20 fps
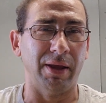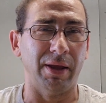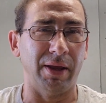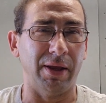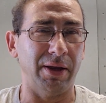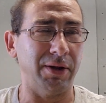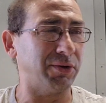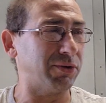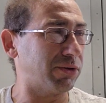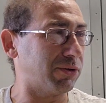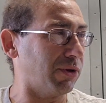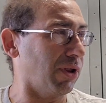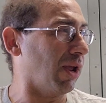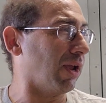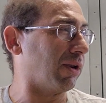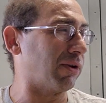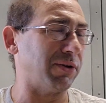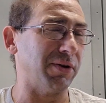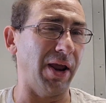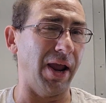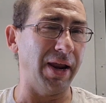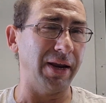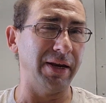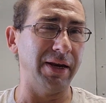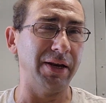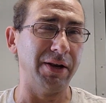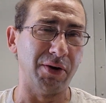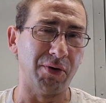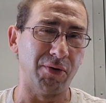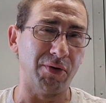It's like 90
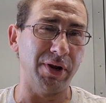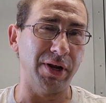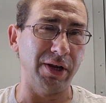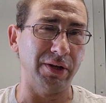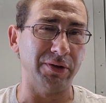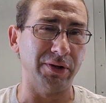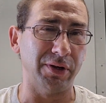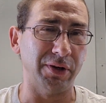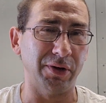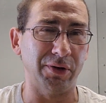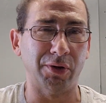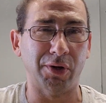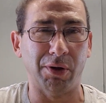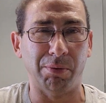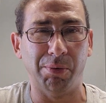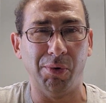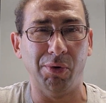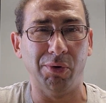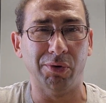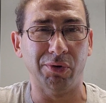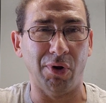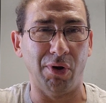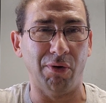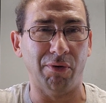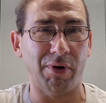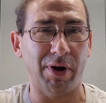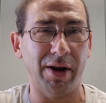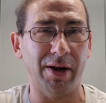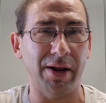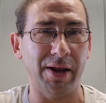degrees in this caboose
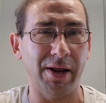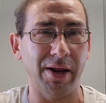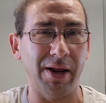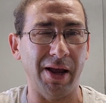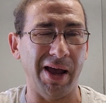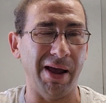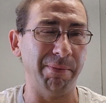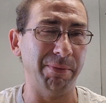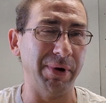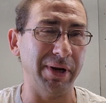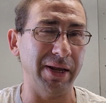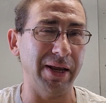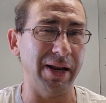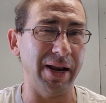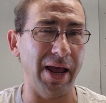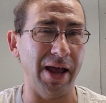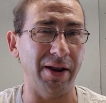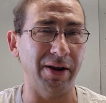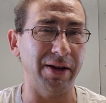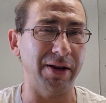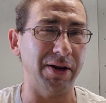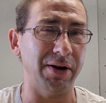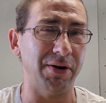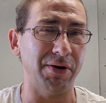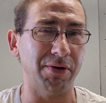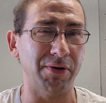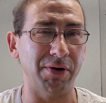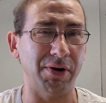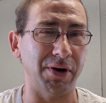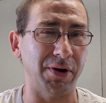already. I'm gonna get out of
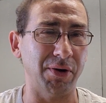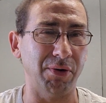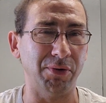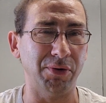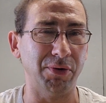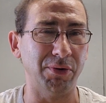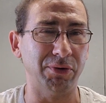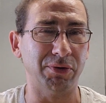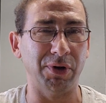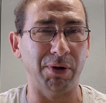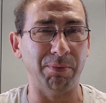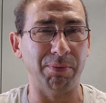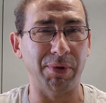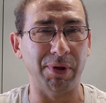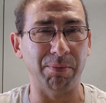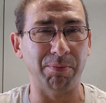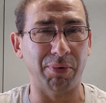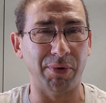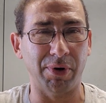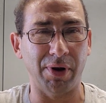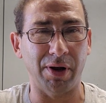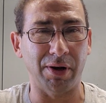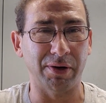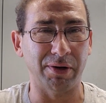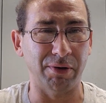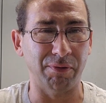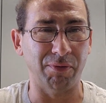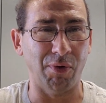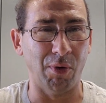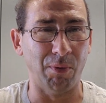here and go do something
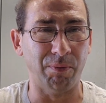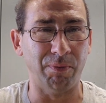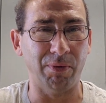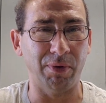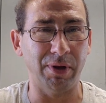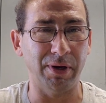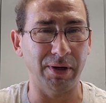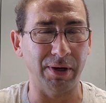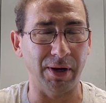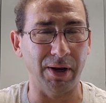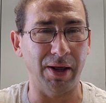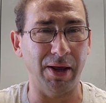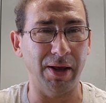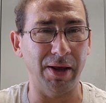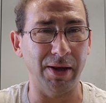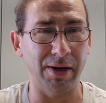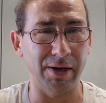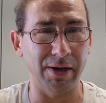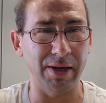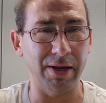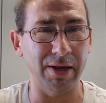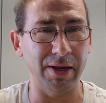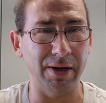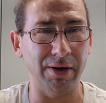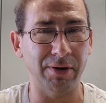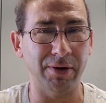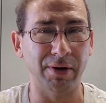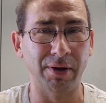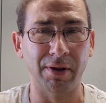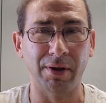productive, hopefully today in the
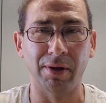heat.